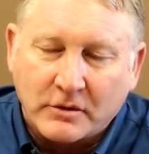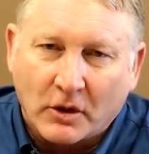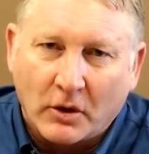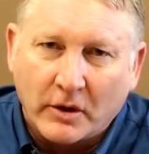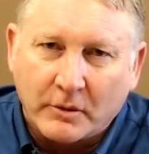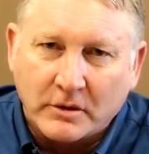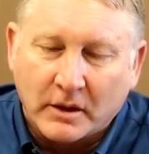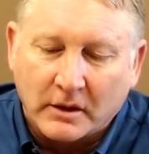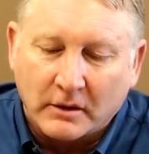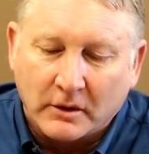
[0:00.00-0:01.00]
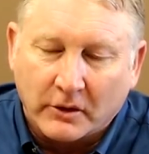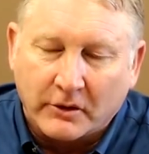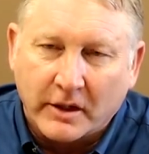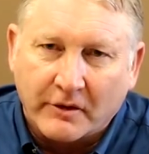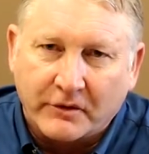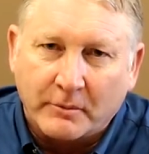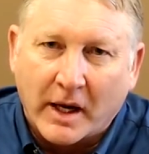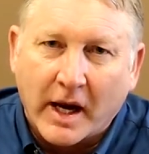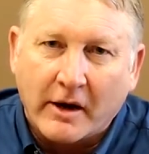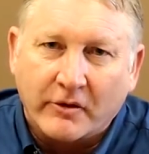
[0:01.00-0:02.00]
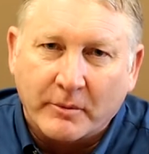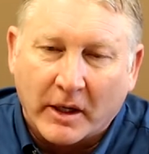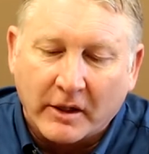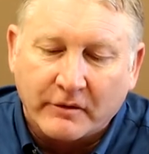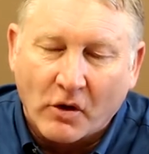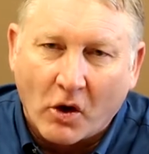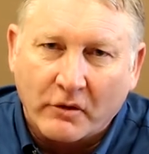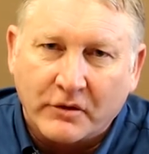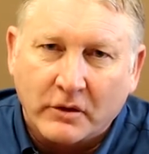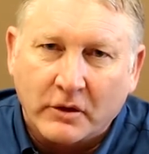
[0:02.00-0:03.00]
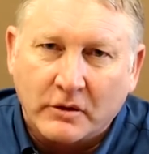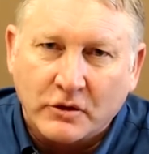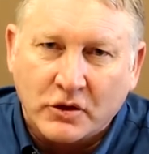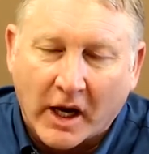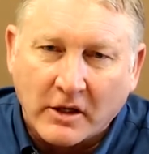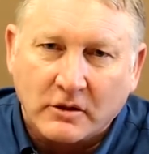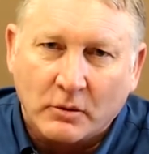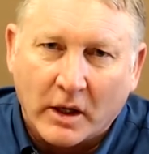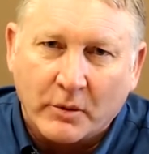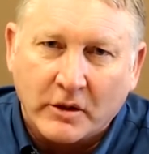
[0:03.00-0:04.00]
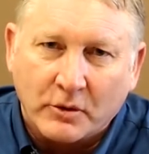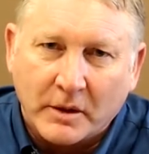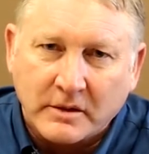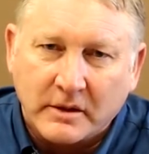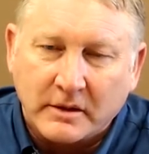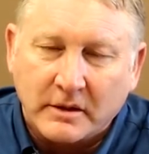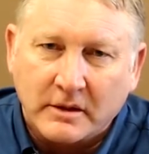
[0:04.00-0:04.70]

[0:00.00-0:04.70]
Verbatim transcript: So it was a Herculean effort by everybody involved to to change the way we do business.